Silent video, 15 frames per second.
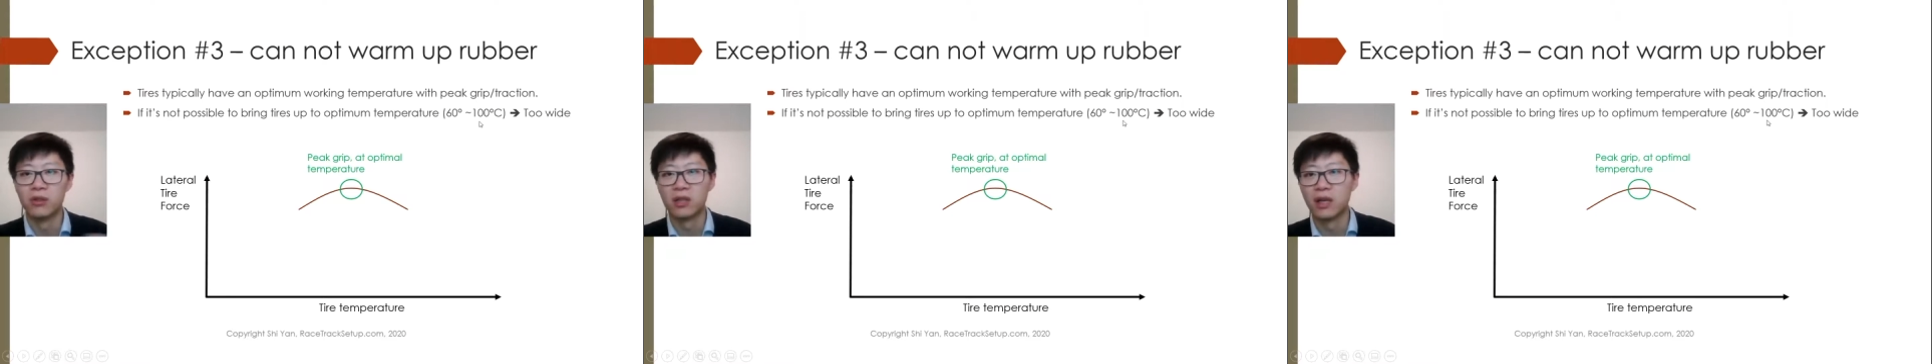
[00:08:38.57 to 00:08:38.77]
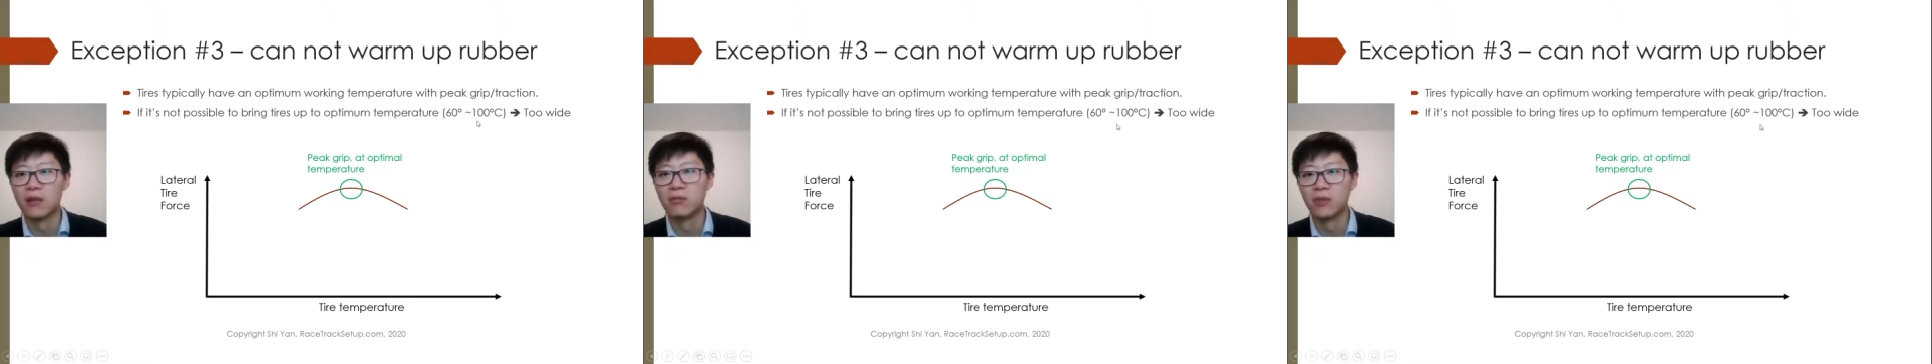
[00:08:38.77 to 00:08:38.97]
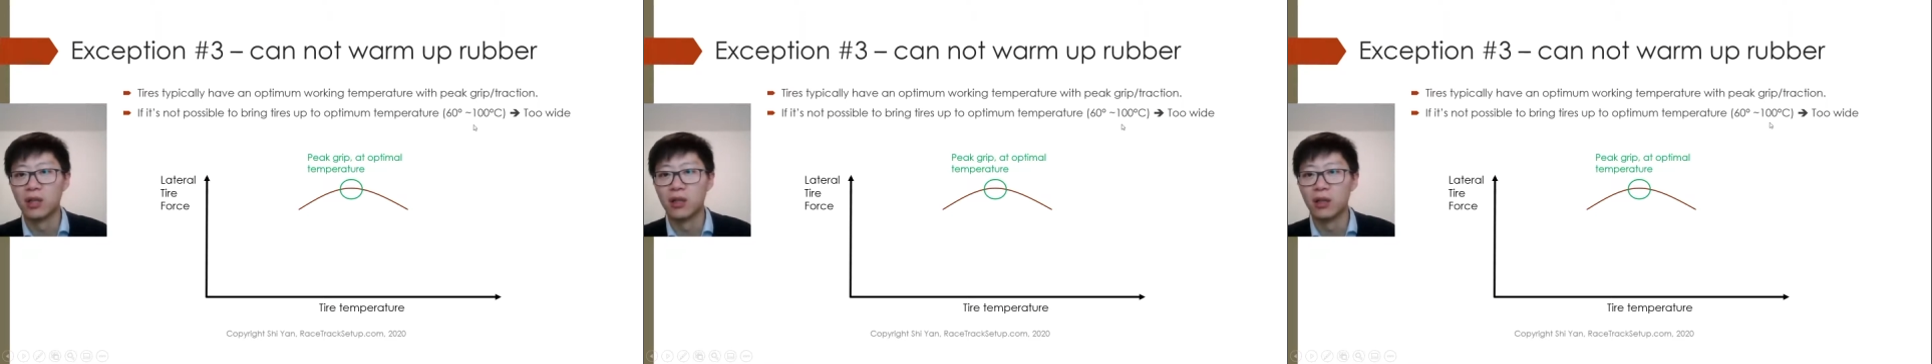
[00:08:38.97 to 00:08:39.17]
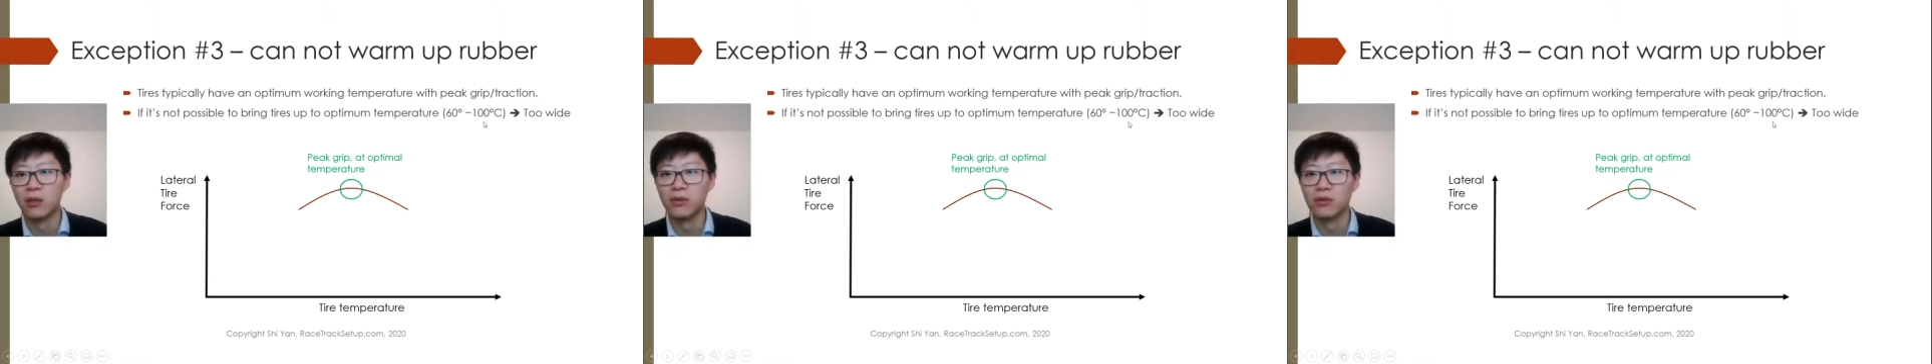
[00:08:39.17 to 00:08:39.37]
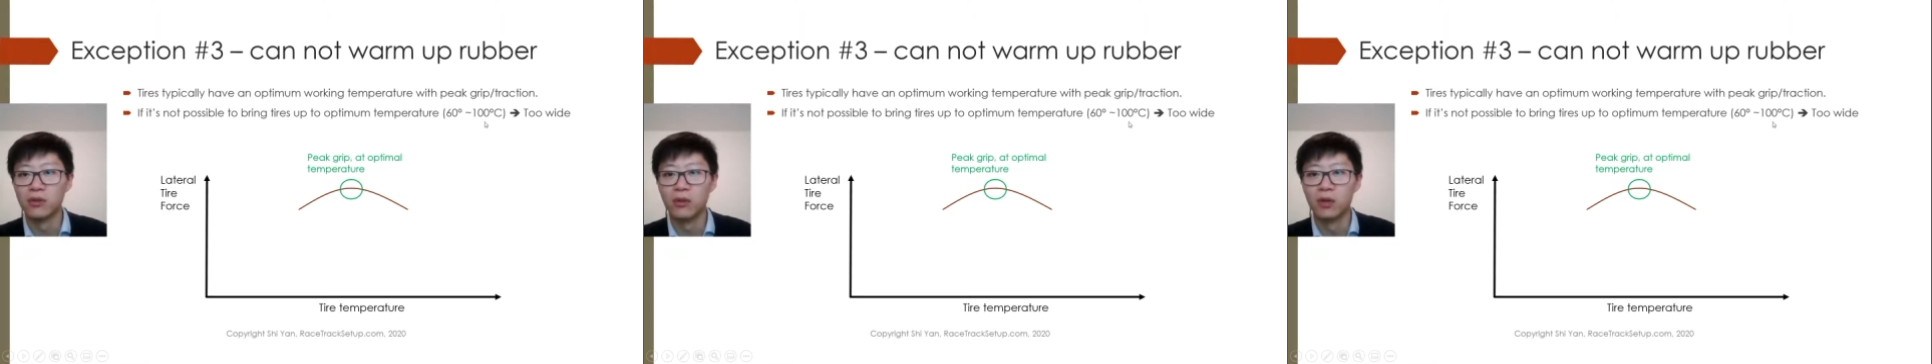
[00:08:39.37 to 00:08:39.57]
can be
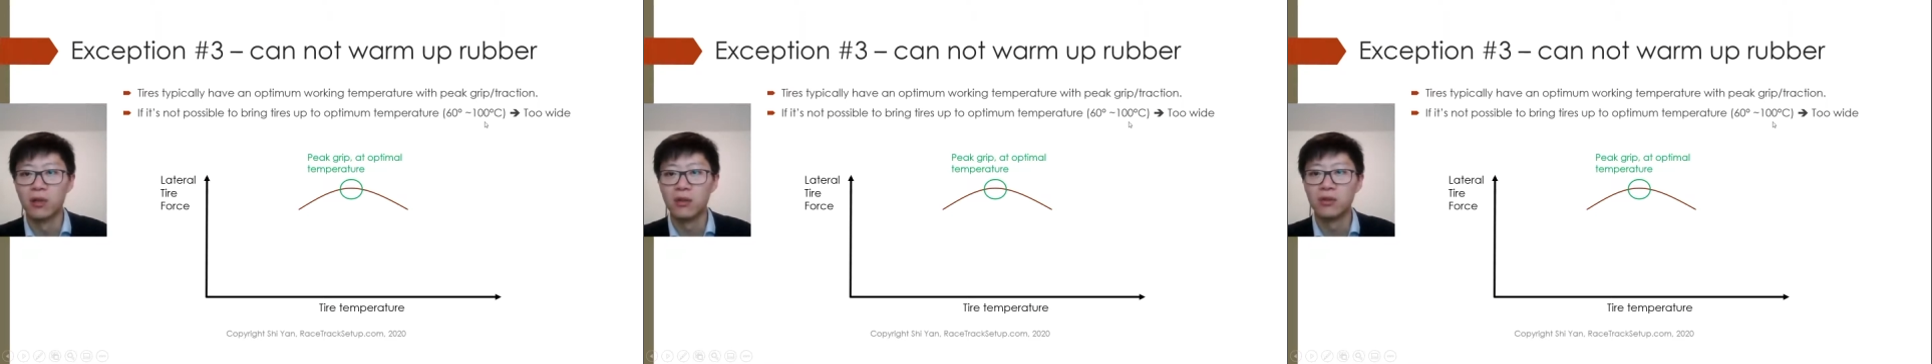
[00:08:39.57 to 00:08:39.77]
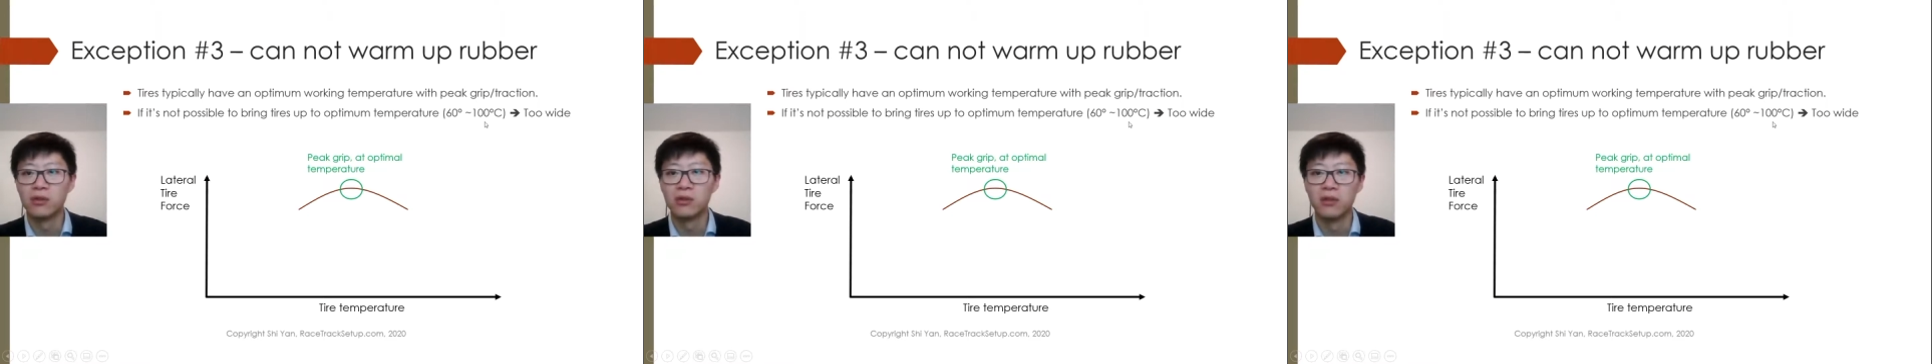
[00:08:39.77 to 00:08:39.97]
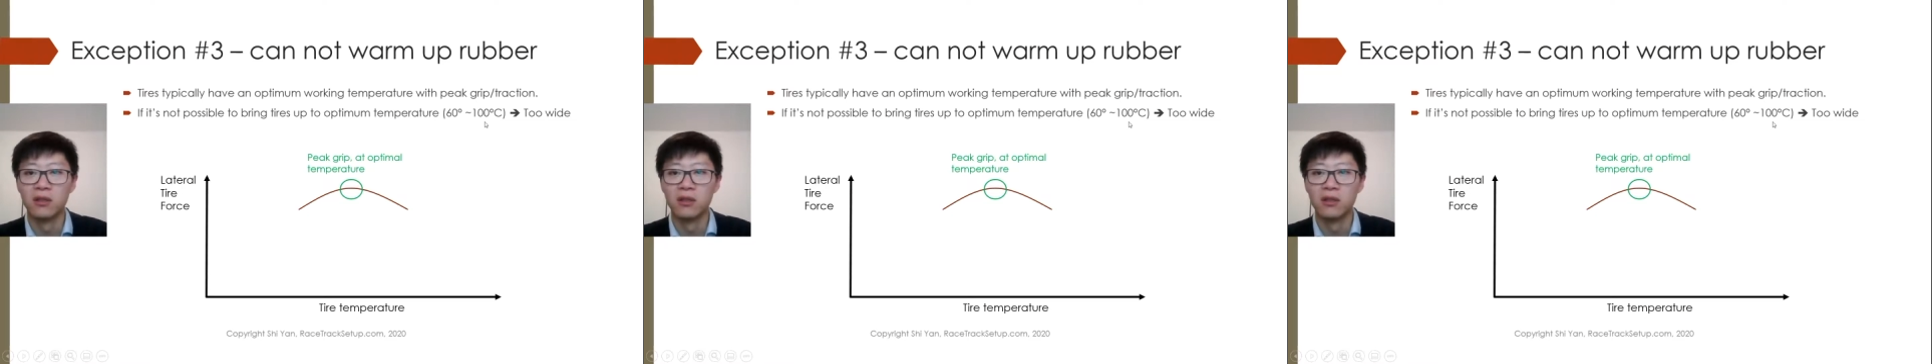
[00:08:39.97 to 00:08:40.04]
close to 100